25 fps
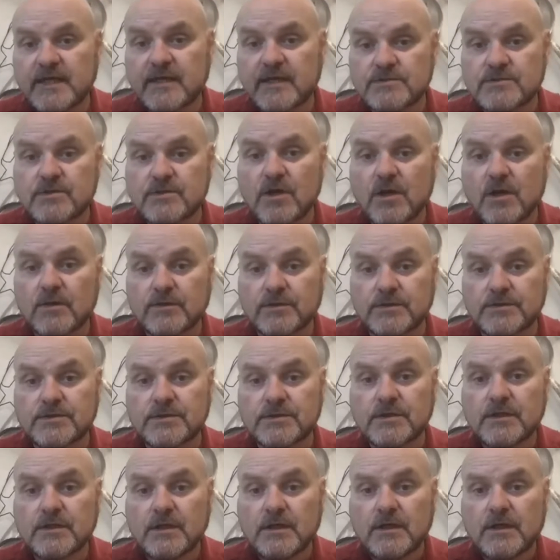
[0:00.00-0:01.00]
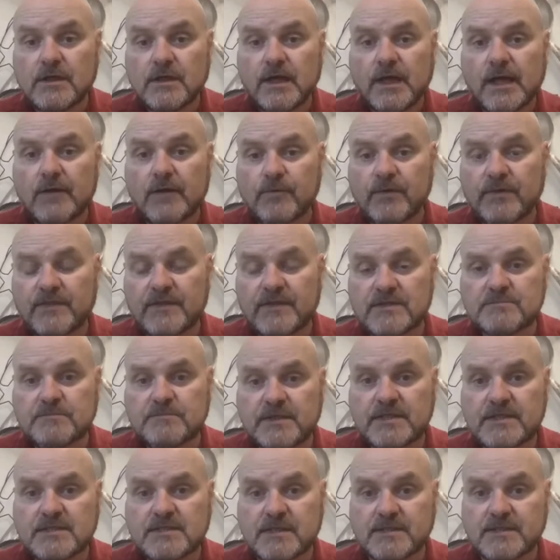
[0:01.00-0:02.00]
$70,000 with this
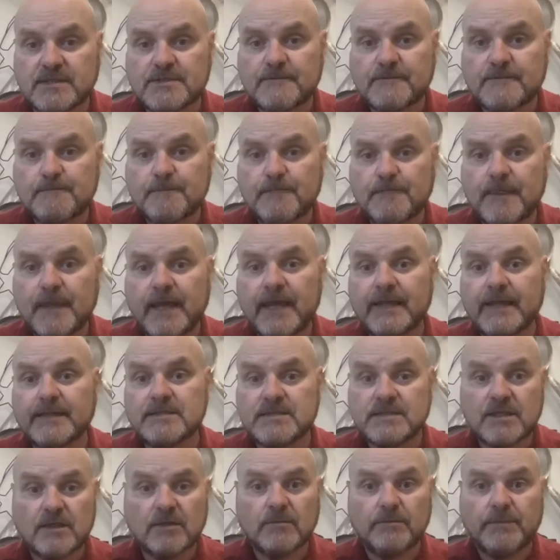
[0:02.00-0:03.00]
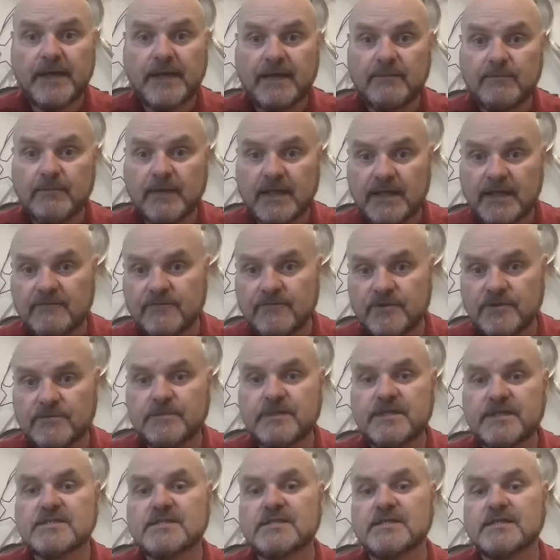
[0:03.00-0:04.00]
business, and still pay money for the
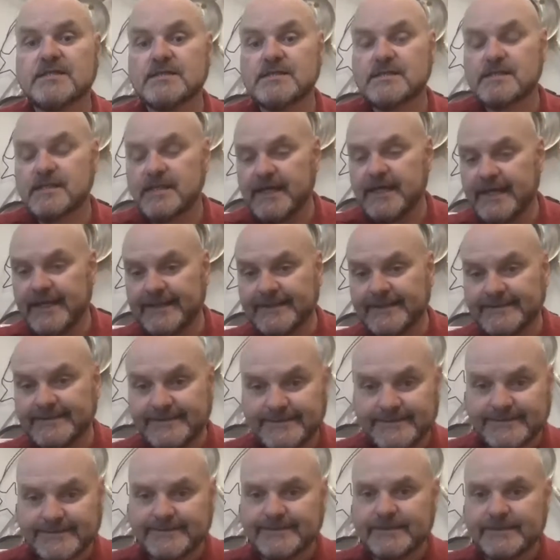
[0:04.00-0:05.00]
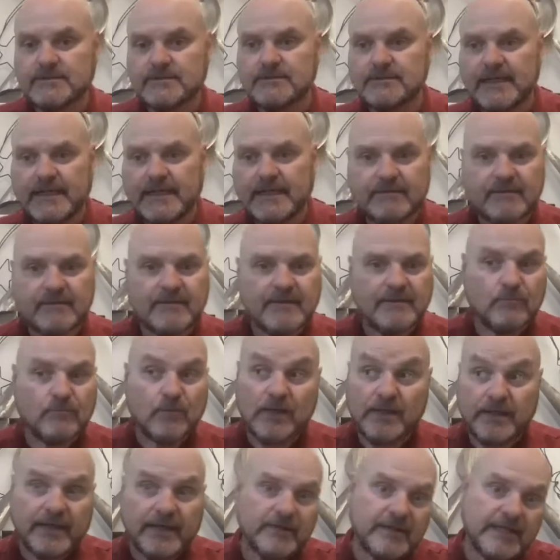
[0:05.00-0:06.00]
business, and well,
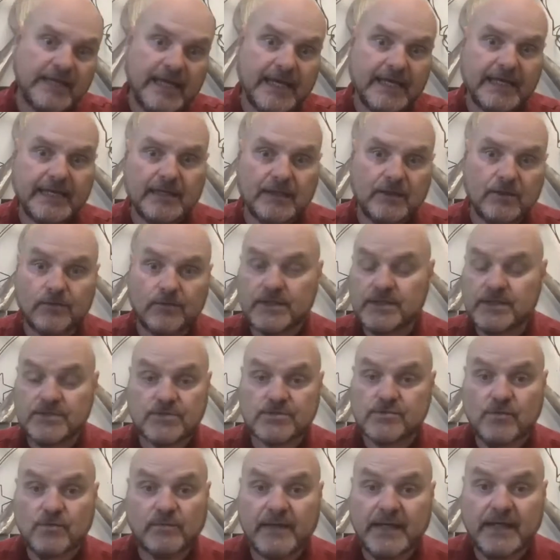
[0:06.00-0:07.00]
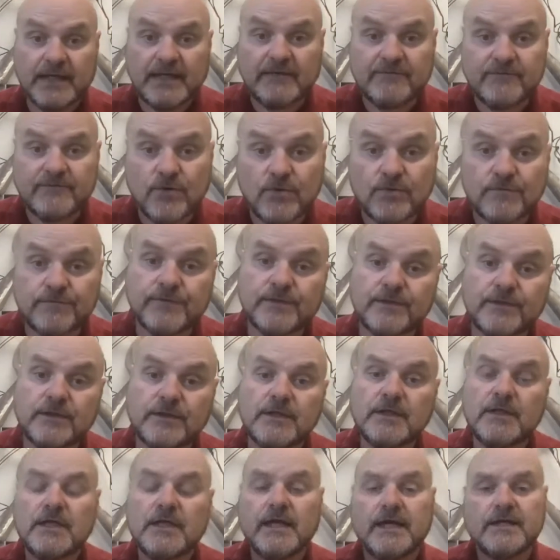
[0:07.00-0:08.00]
now they can't get a loan because there's no money left over,
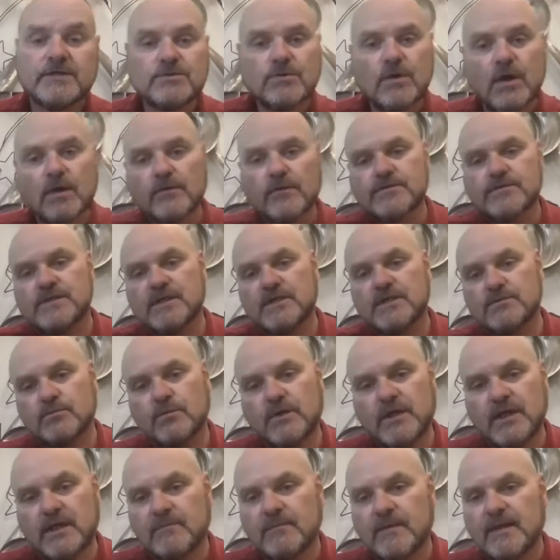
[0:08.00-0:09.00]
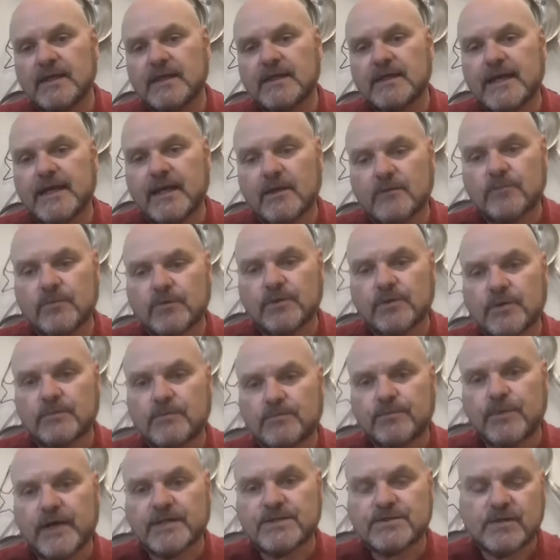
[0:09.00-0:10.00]
and so all those things really make a downward
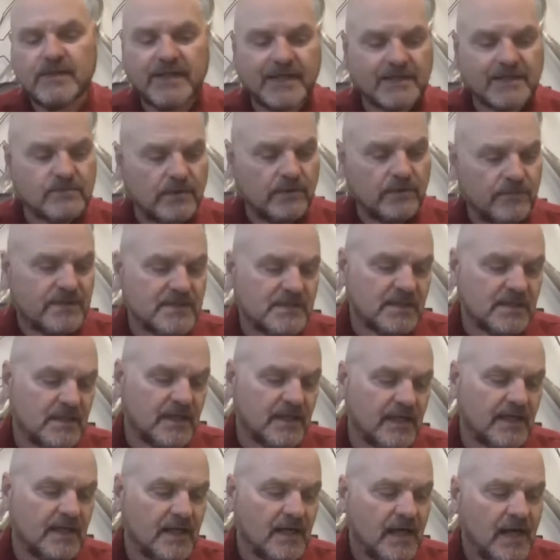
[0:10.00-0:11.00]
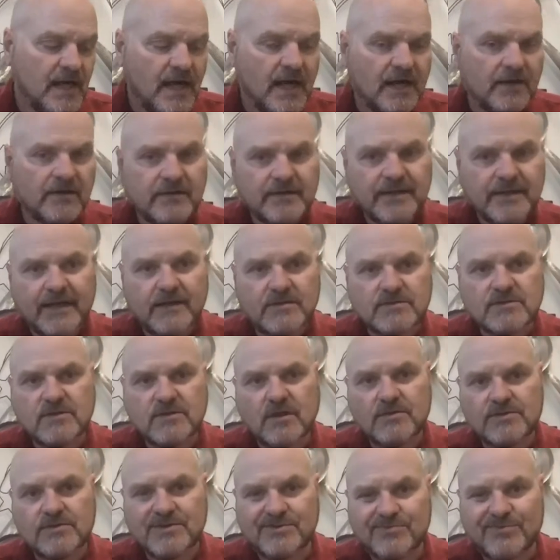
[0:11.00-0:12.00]
pressure. That's why we see that
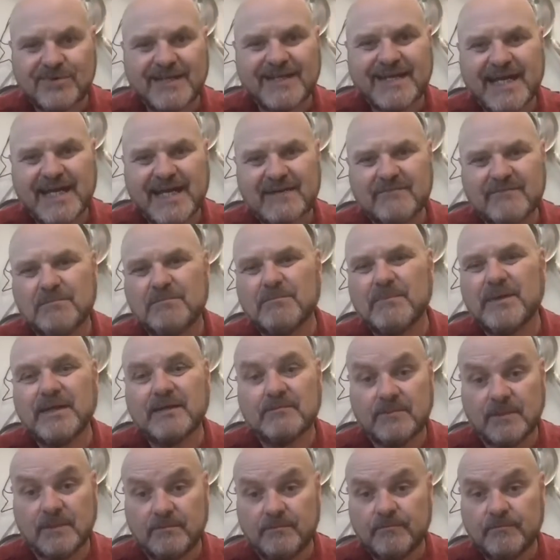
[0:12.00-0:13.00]
$100,000 is really kind of a minimum.